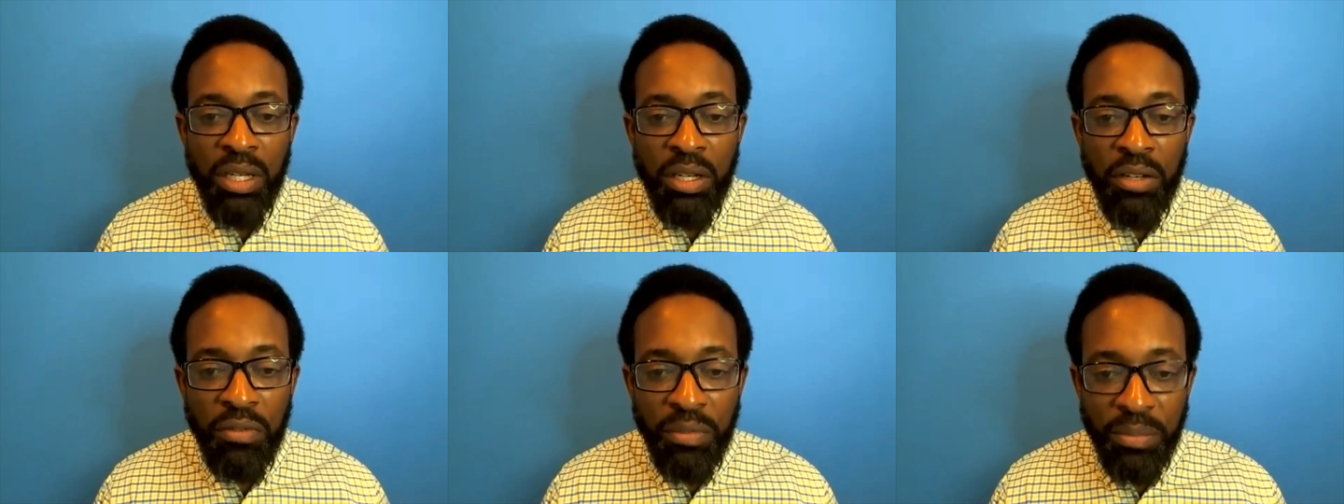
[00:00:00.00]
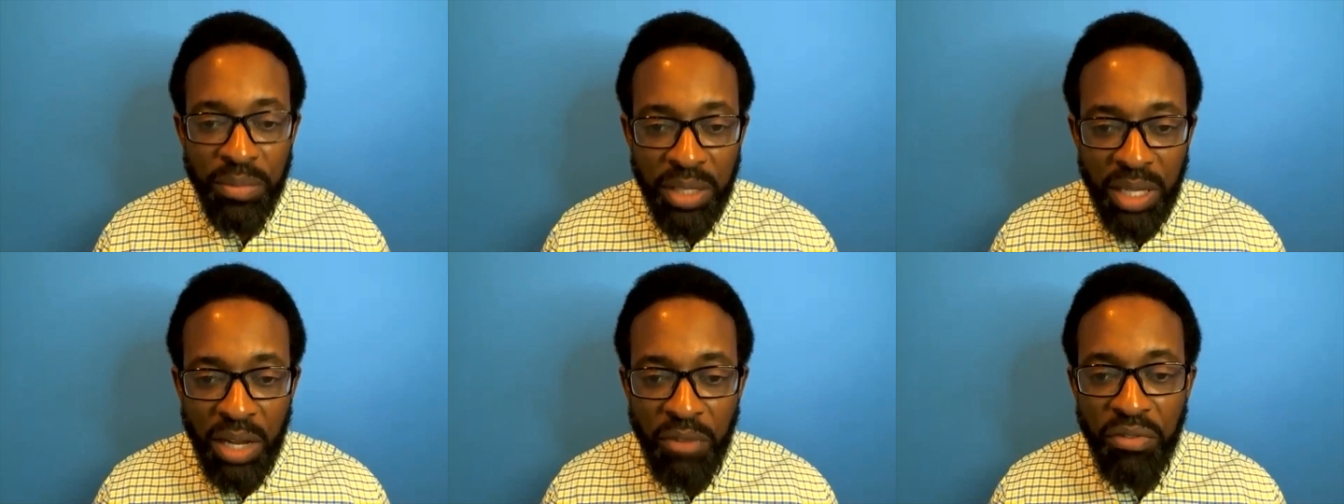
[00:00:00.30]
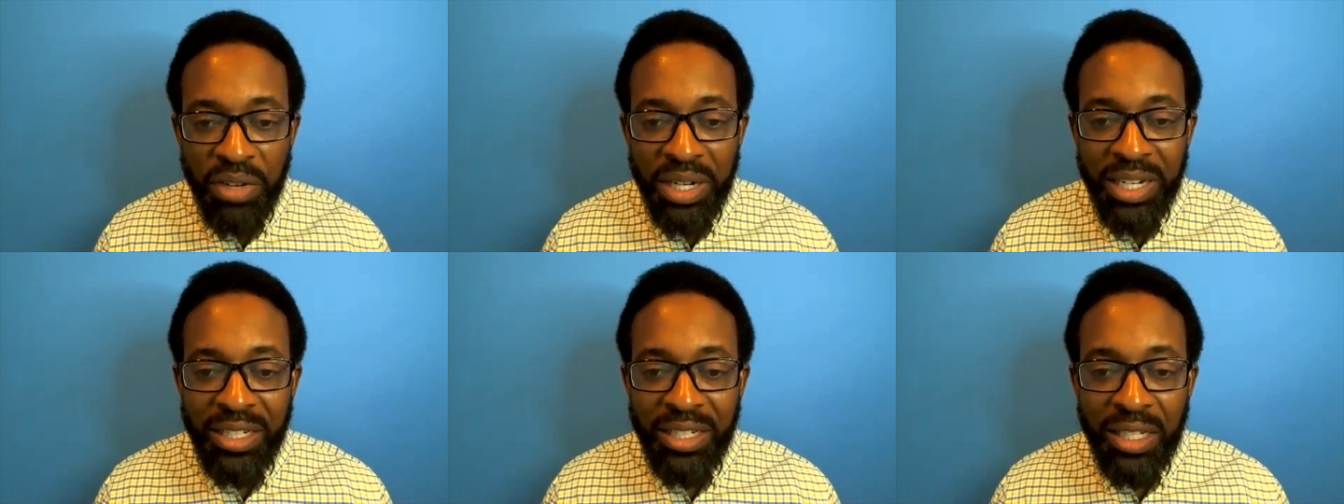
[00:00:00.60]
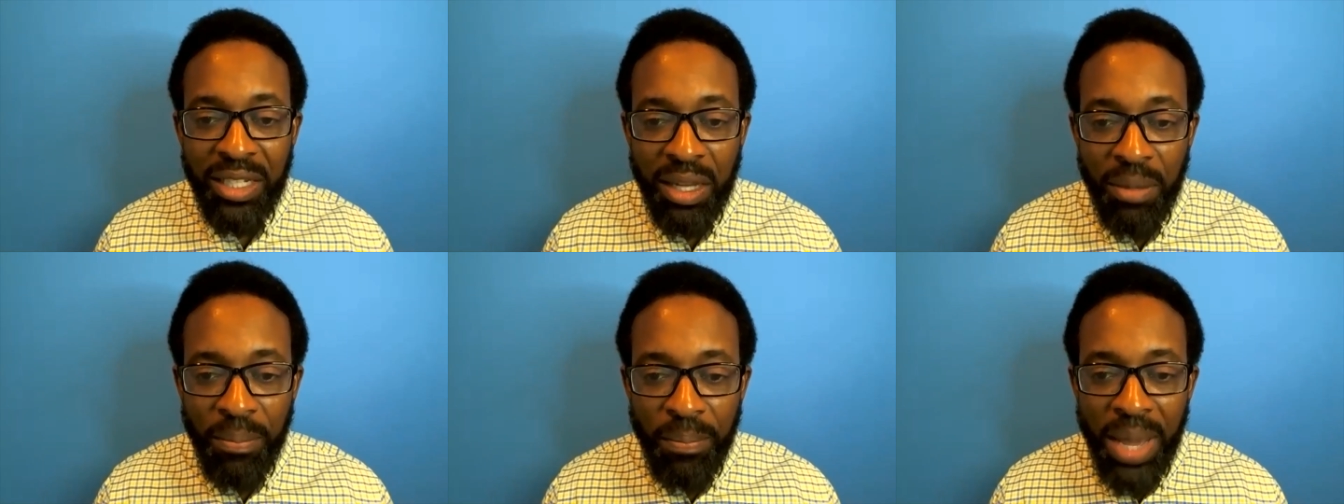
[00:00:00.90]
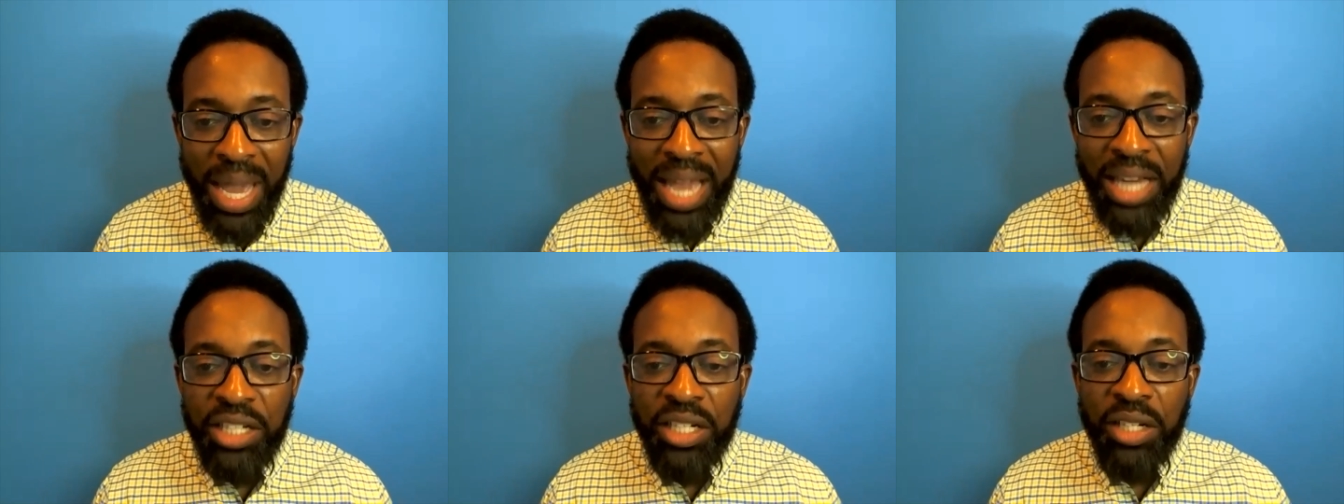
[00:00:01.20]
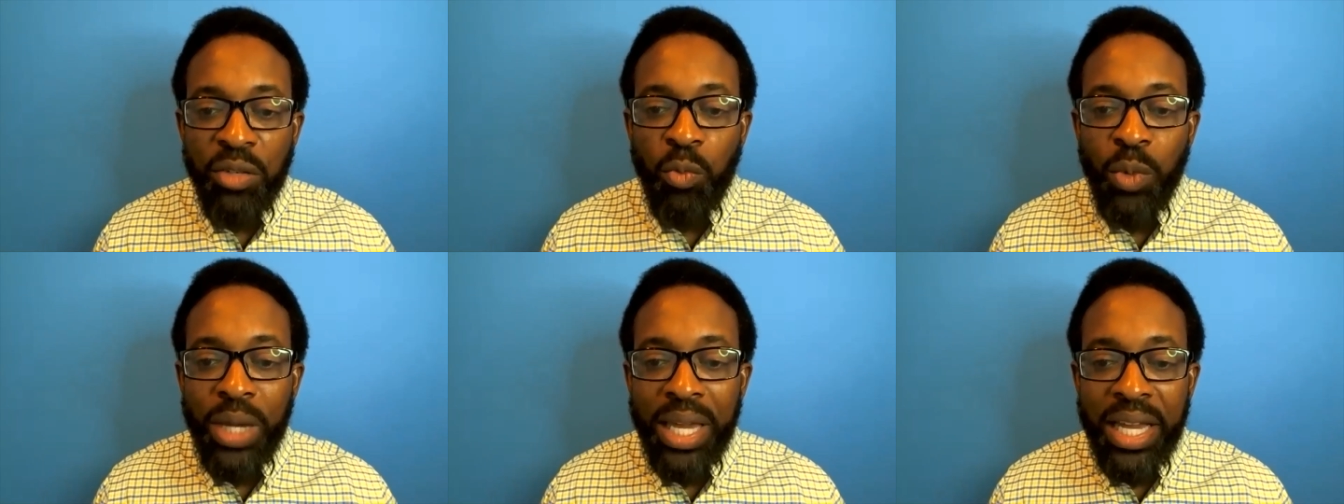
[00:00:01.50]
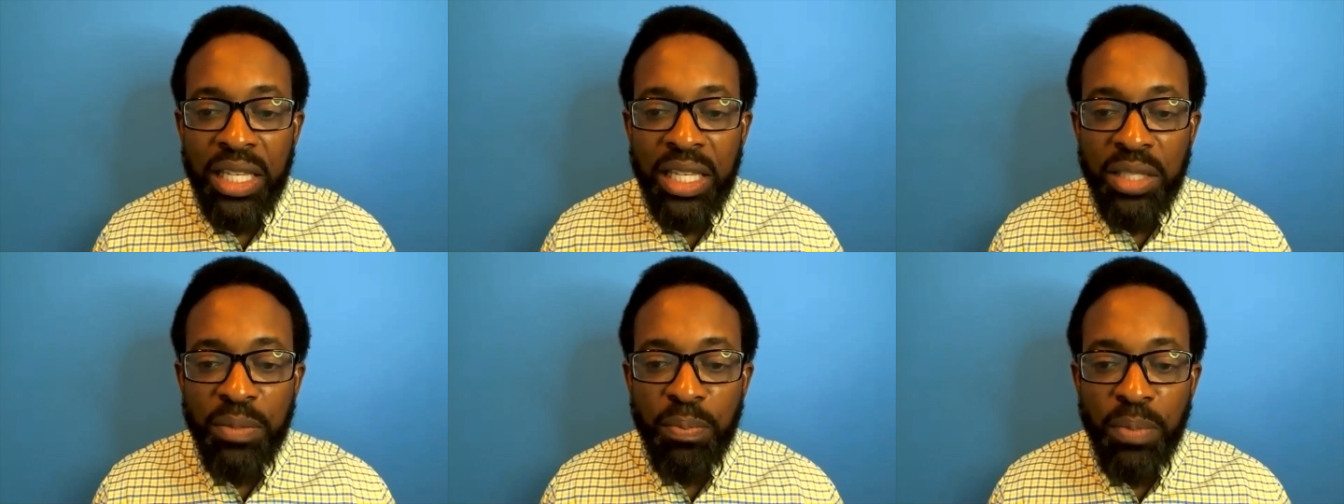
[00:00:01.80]
from suffering into compassion, we
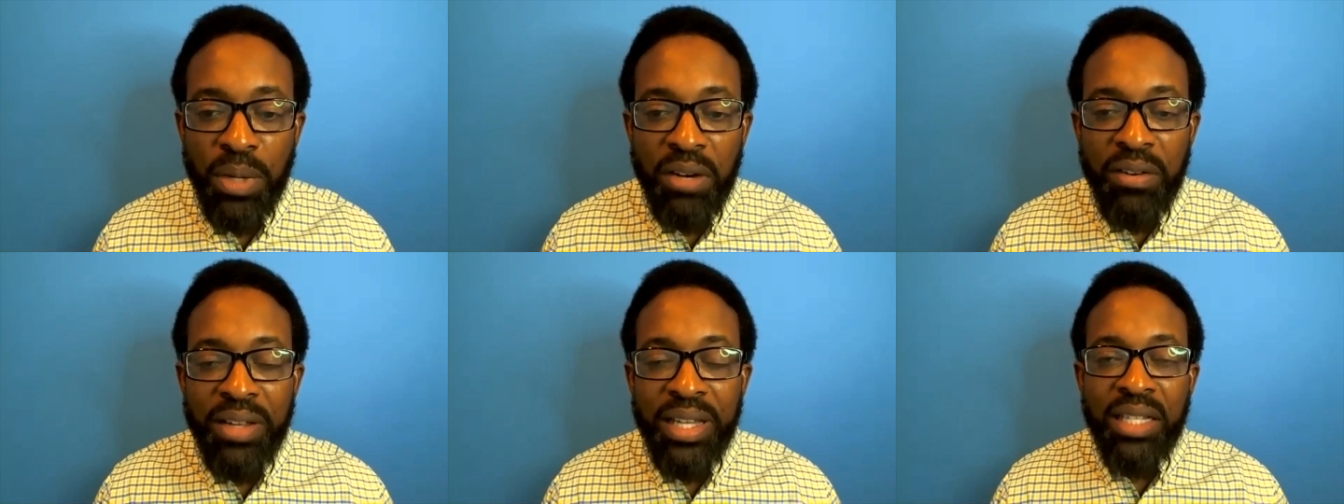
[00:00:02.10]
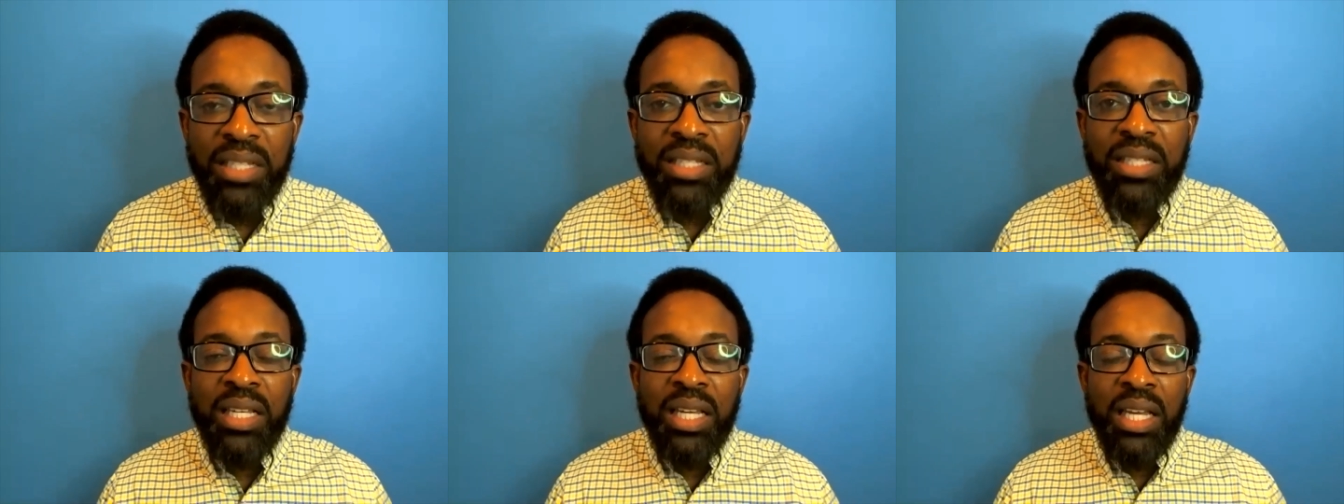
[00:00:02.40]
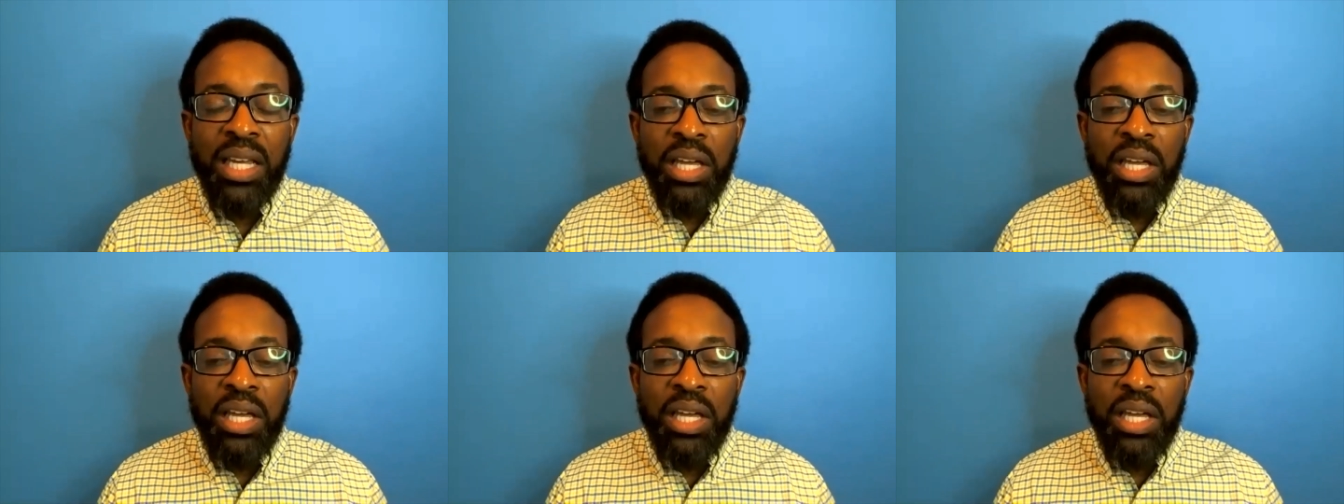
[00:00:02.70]
experience